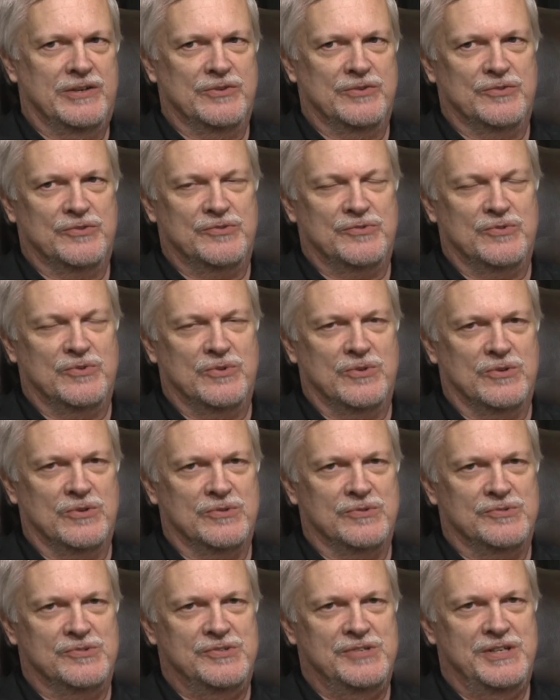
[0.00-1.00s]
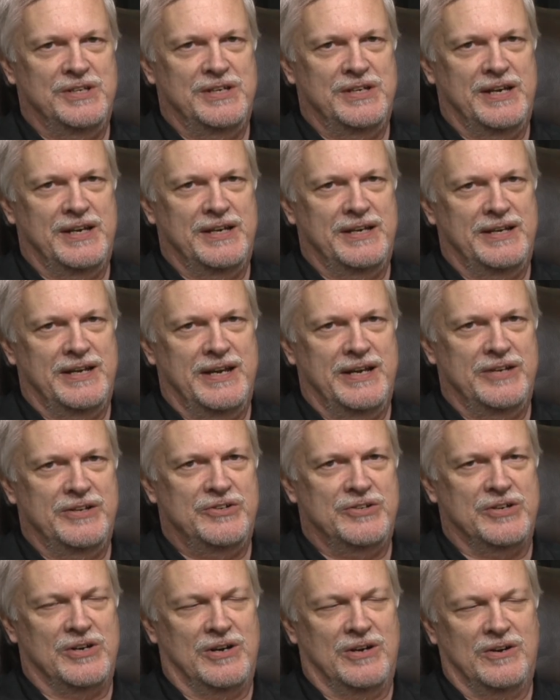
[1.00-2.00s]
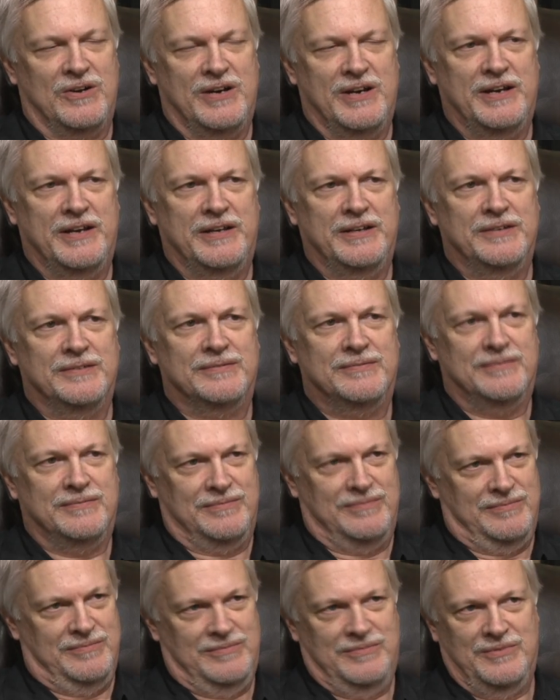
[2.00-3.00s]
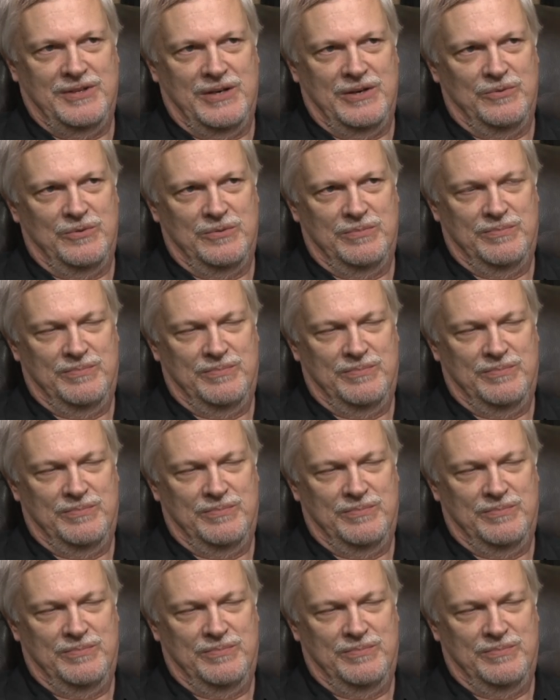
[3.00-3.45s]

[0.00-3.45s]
underscore Z-A-H-R-A, that it's will...